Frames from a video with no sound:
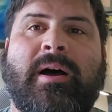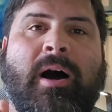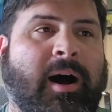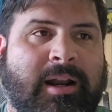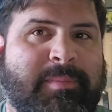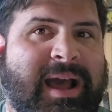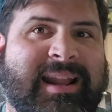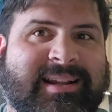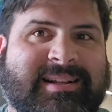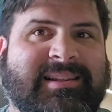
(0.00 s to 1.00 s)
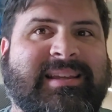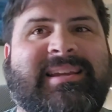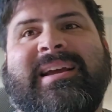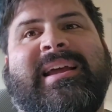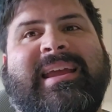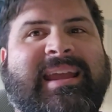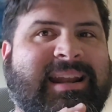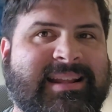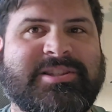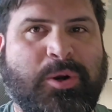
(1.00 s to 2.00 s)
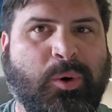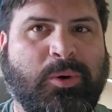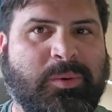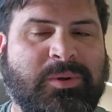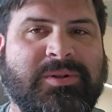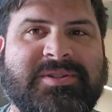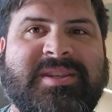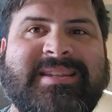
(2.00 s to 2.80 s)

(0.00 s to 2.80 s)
automatically, in its core rules,